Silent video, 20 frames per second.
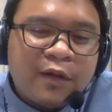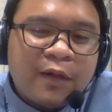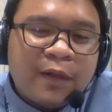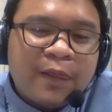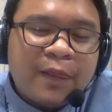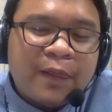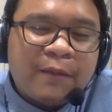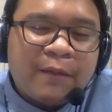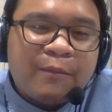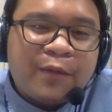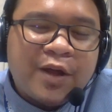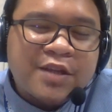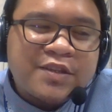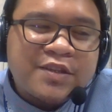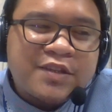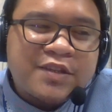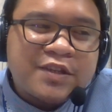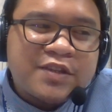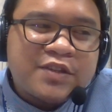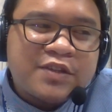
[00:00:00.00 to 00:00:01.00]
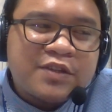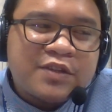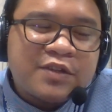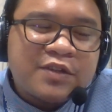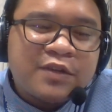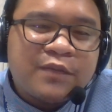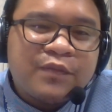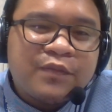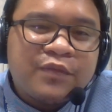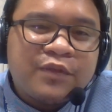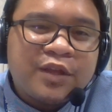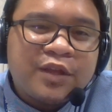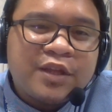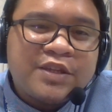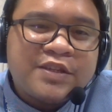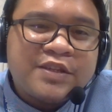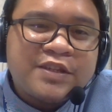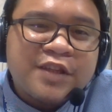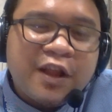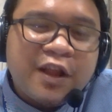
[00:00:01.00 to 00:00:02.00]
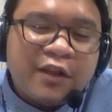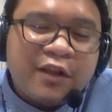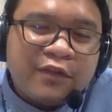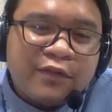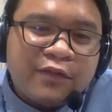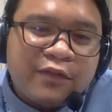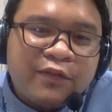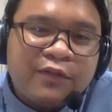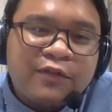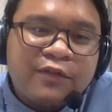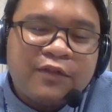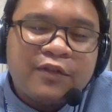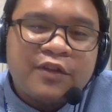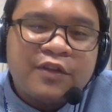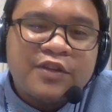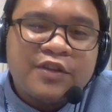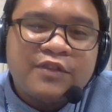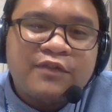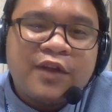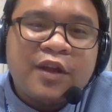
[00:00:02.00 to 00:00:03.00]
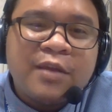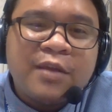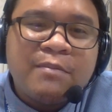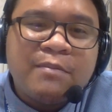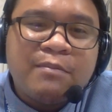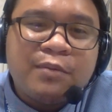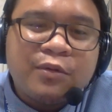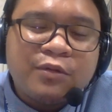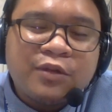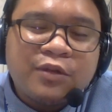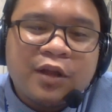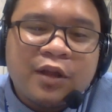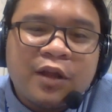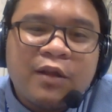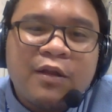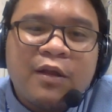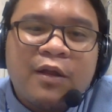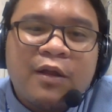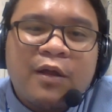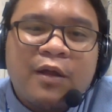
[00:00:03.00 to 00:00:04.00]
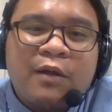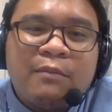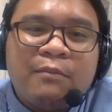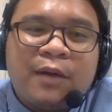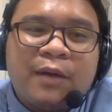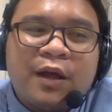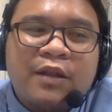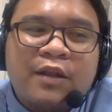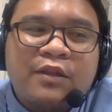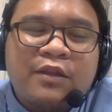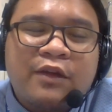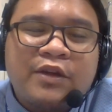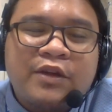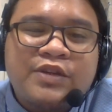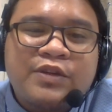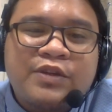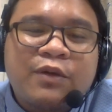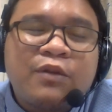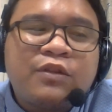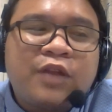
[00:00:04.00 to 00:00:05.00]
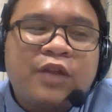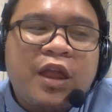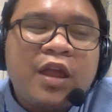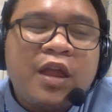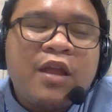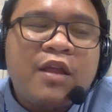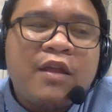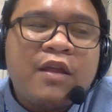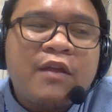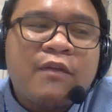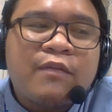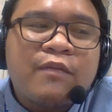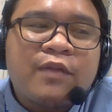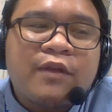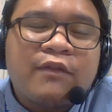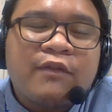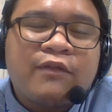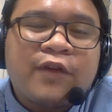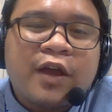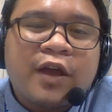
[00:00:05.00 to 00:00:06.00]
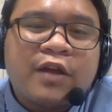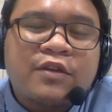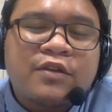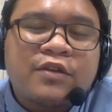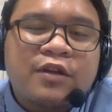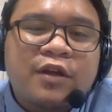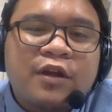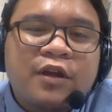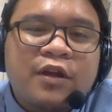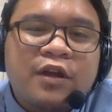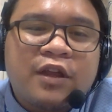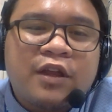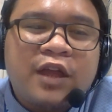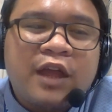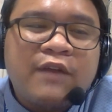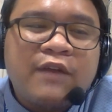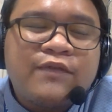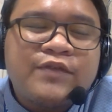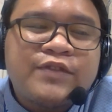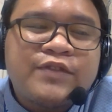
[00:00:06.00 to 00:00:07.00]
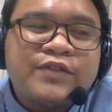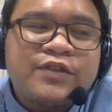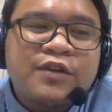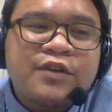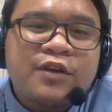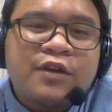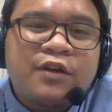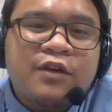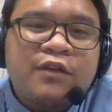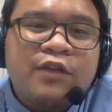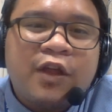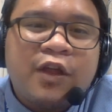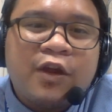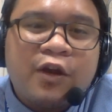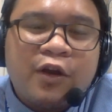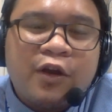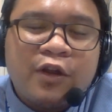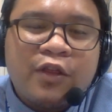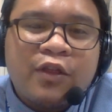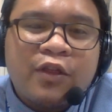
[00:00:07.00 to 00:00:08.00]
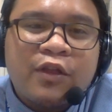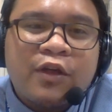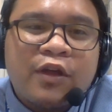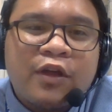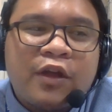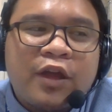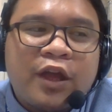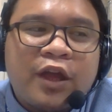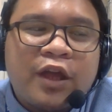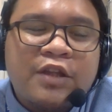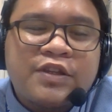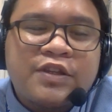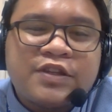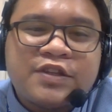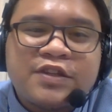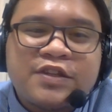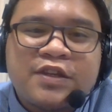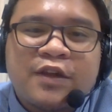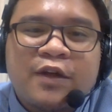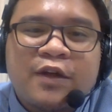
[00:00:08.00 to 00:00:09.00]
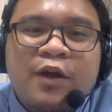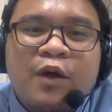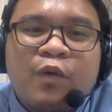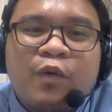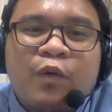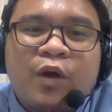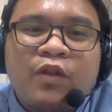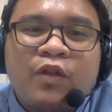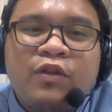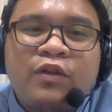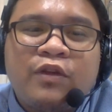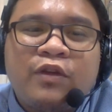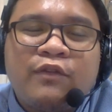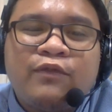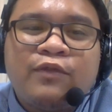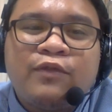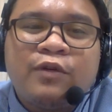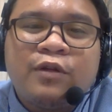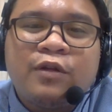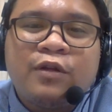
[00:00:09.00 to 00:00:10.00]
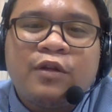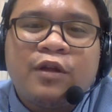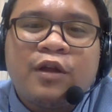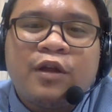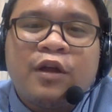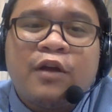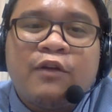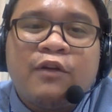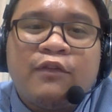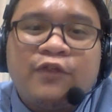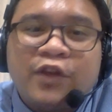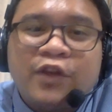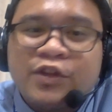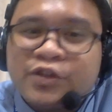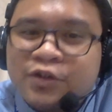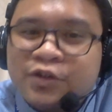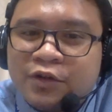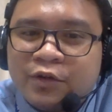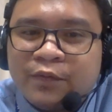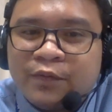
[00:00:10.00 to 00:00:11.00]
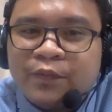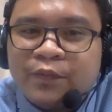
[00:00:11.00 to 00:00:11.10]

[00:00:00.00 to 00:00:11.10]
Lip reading: the process itself is very brutal, but the resulting effect gives the earth its wonderful feature,